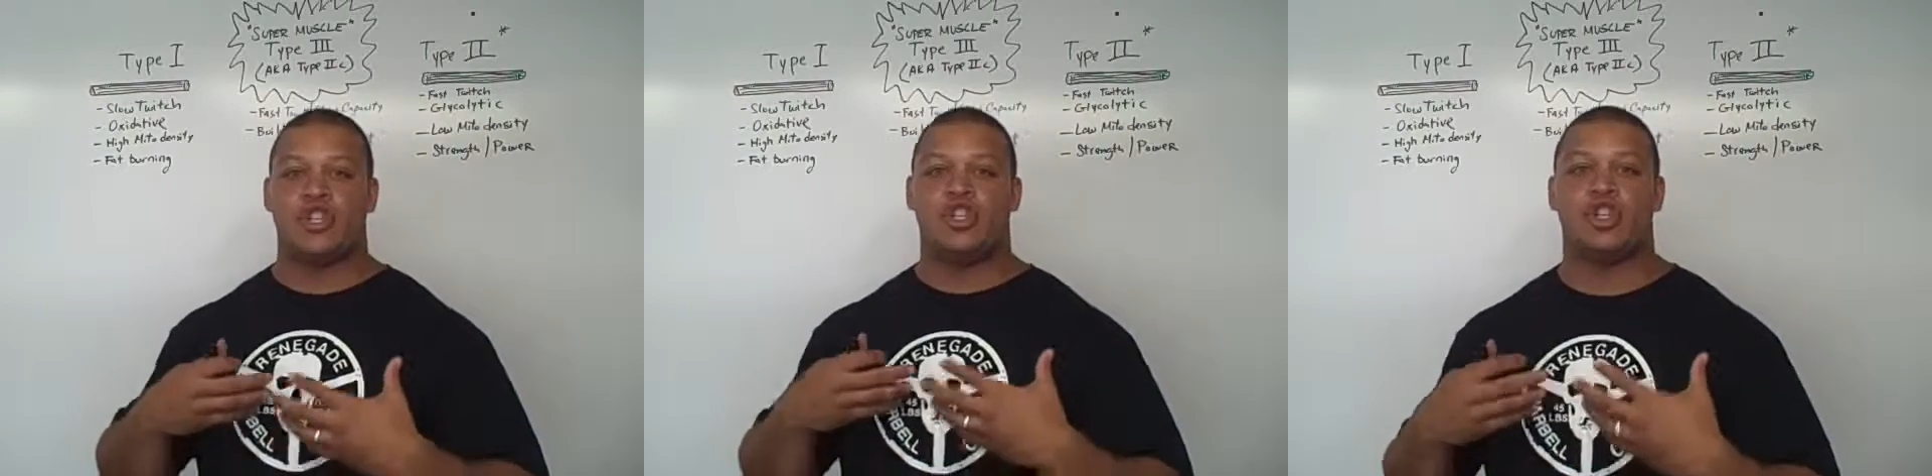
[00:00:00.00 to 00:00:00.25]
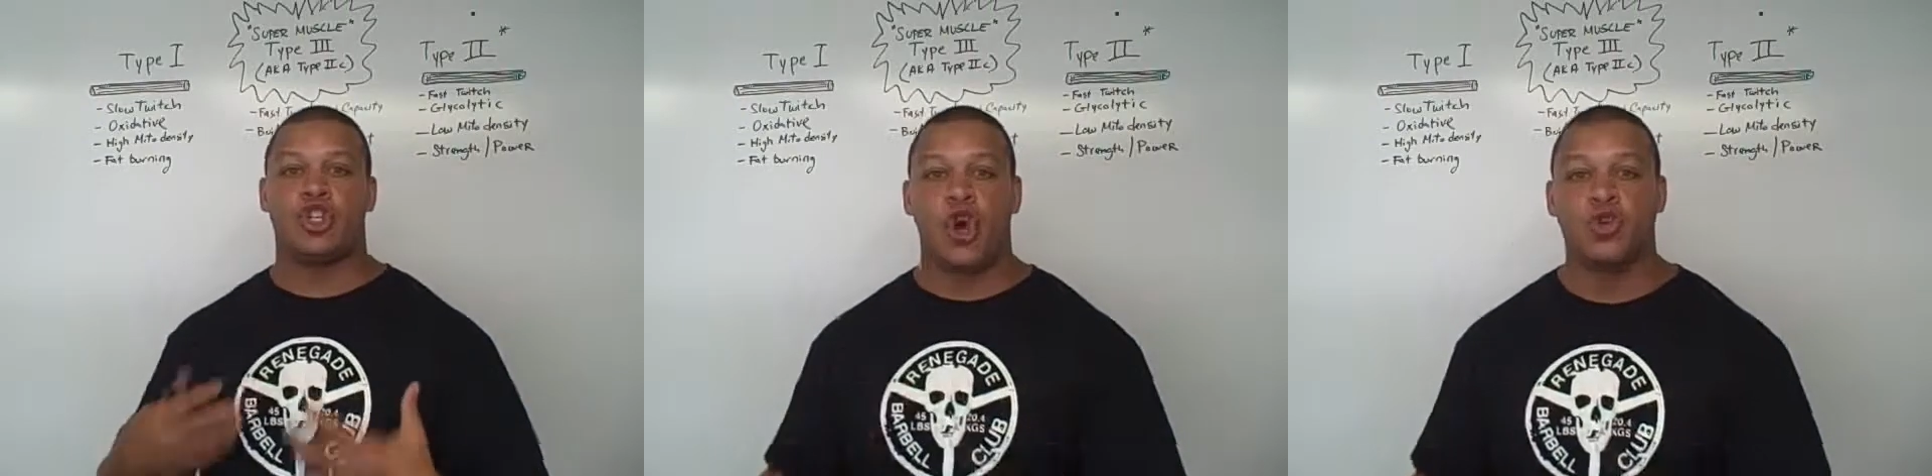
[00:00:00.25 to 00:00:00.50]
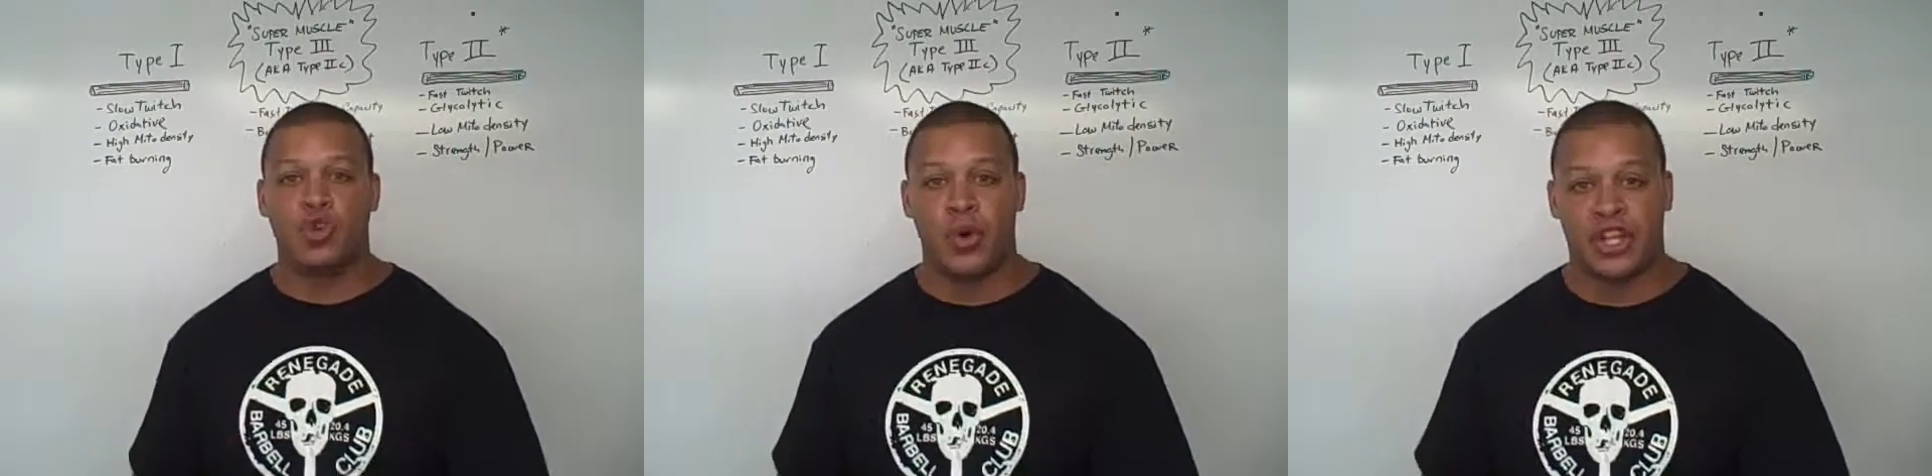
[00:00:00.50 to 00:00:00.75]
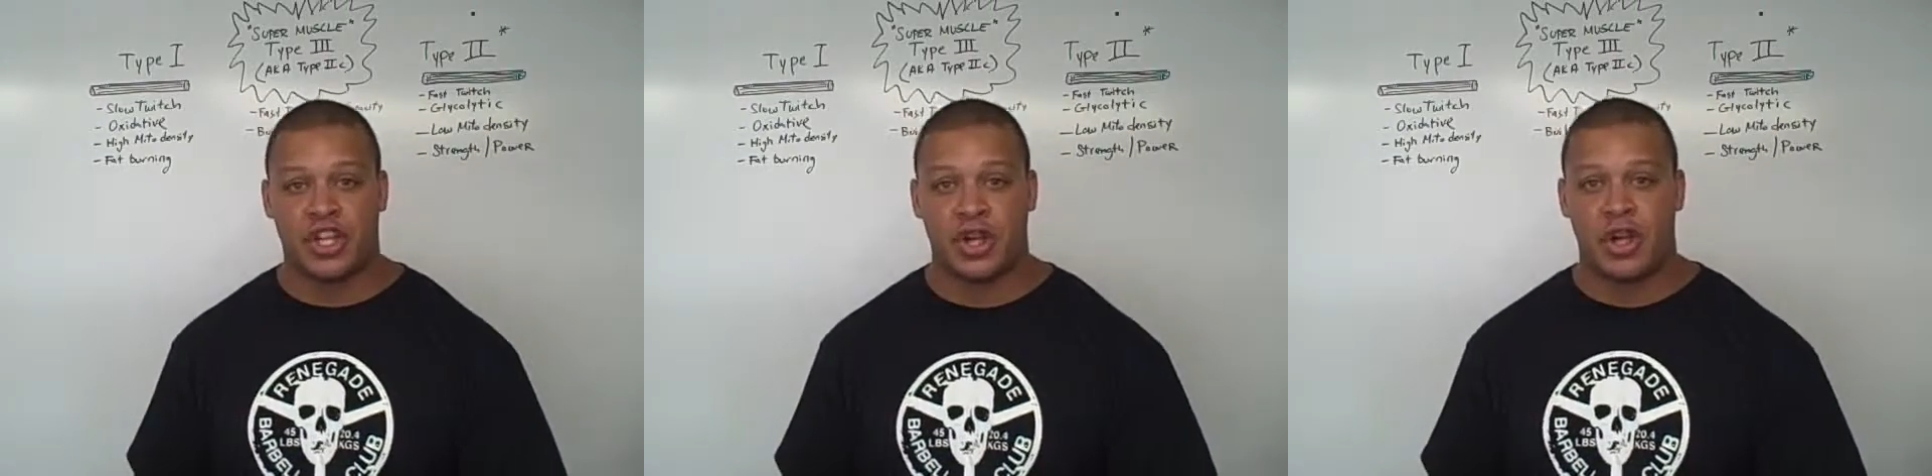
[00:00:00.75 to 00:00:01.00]
slow
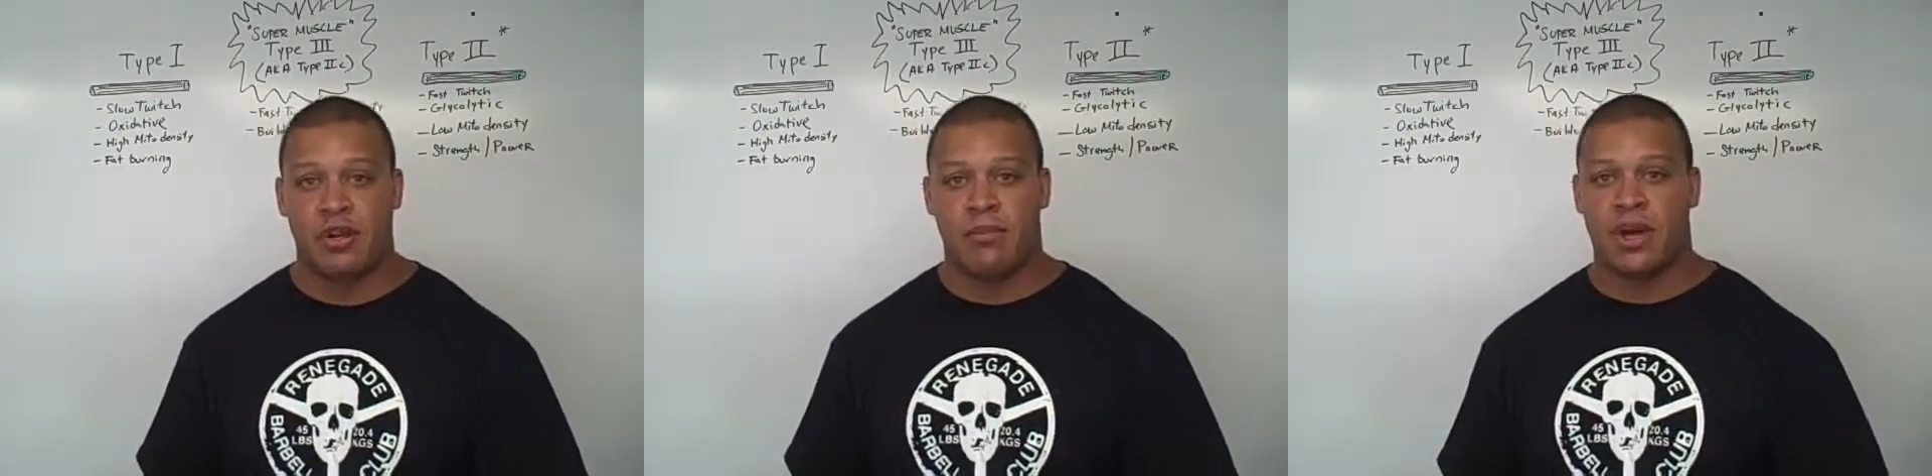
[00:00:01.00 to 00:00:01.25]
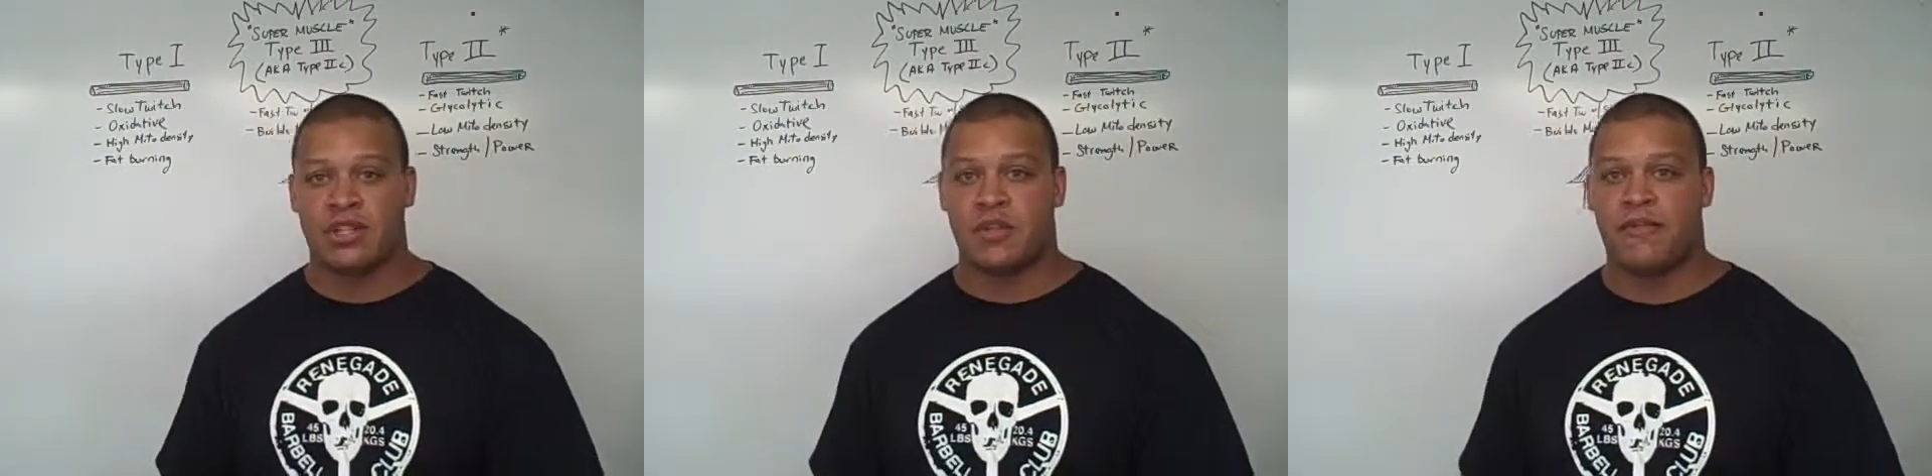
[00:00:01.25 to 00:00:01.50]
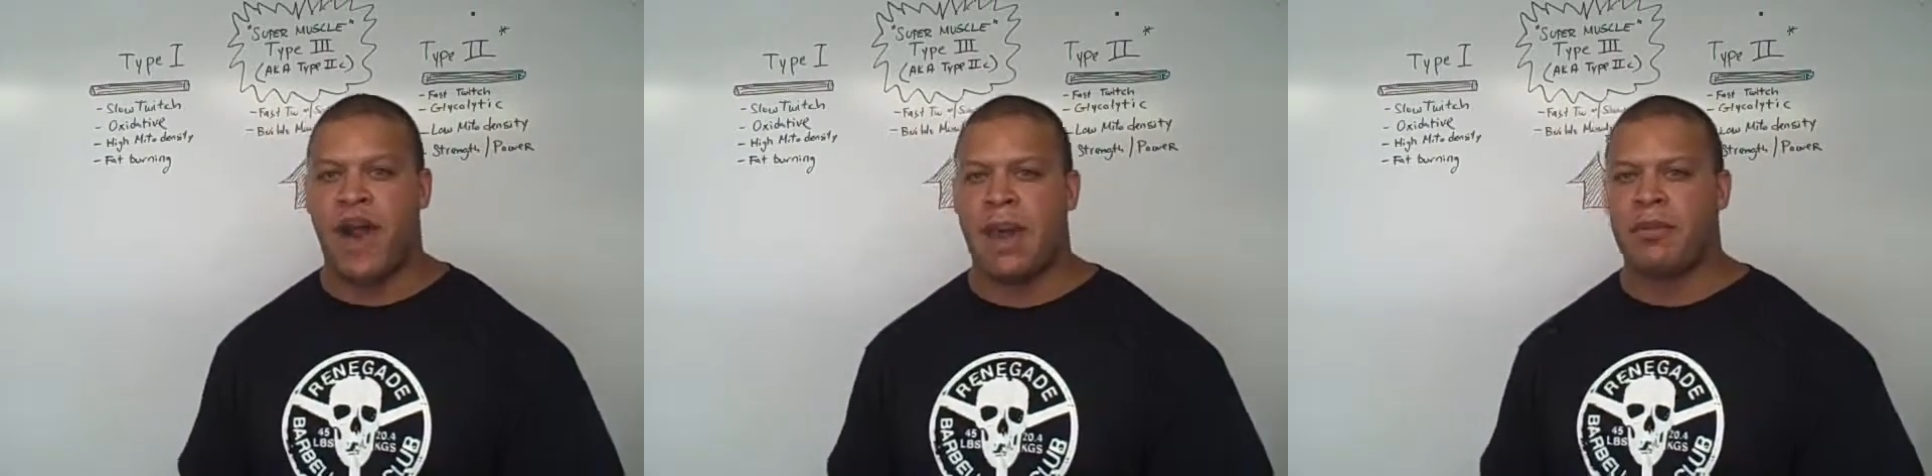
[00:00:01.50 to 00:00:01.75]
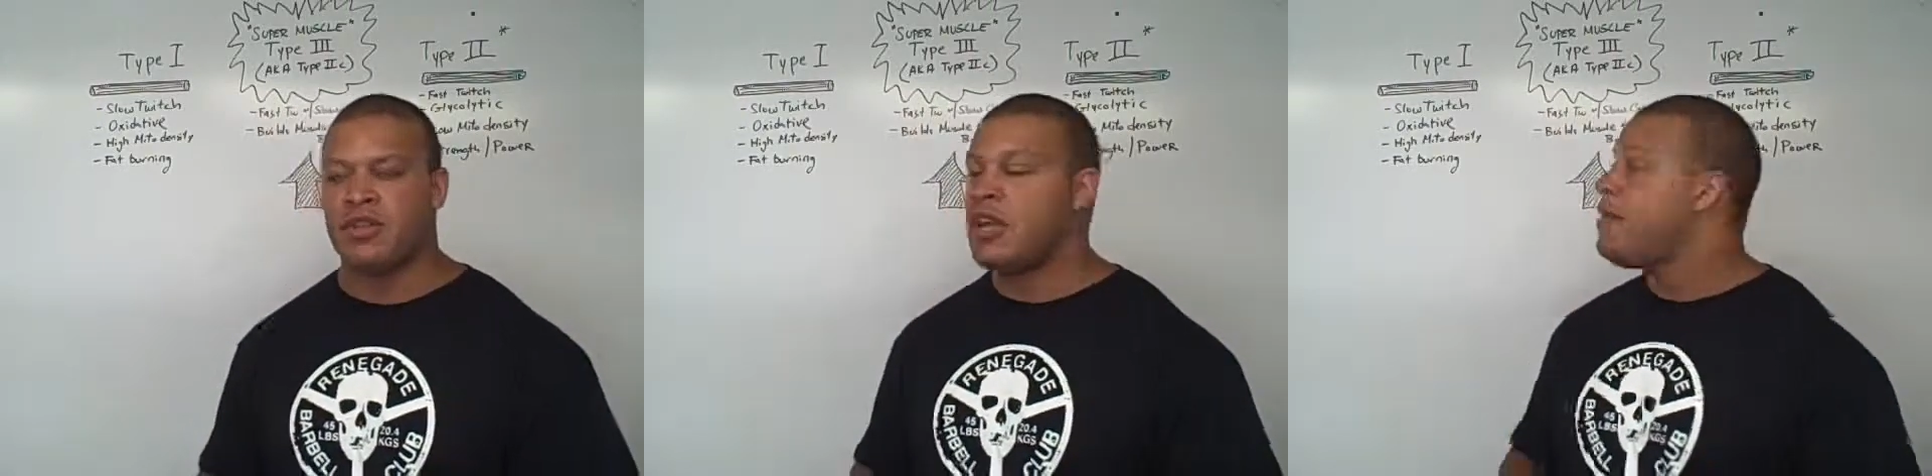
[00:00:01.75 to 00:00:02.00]
twitch muscle
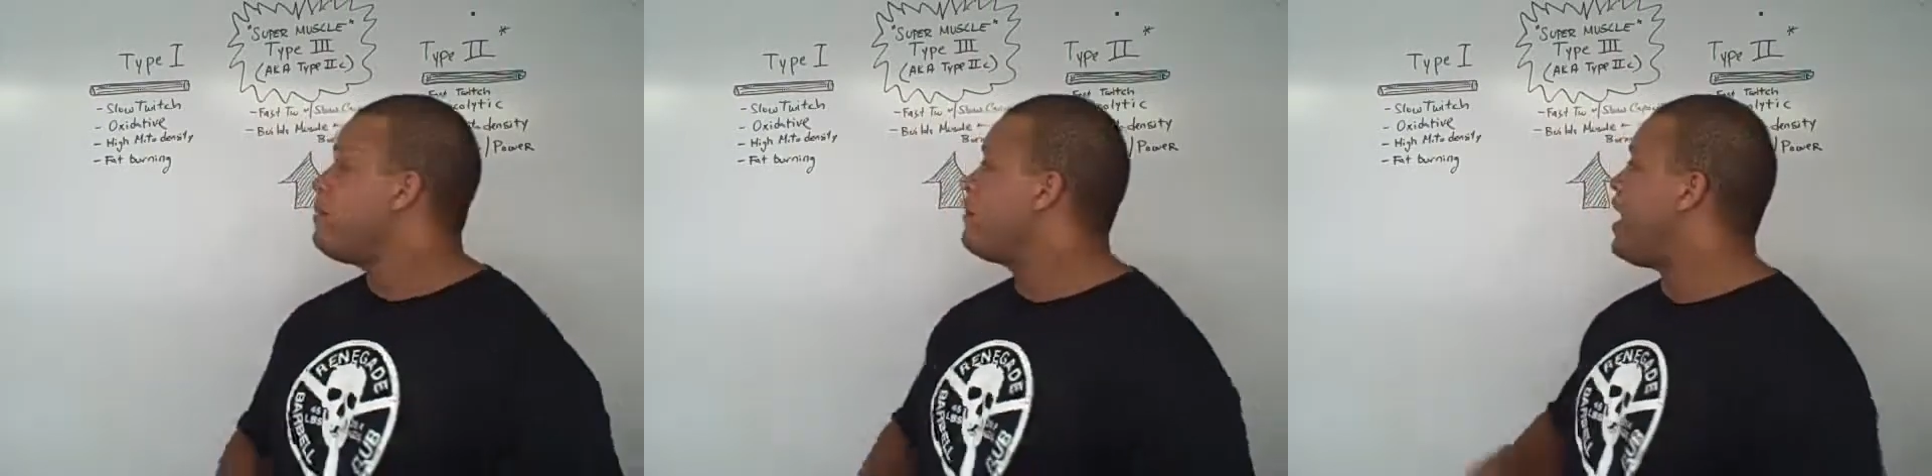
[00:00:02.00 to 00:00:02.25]
fibers.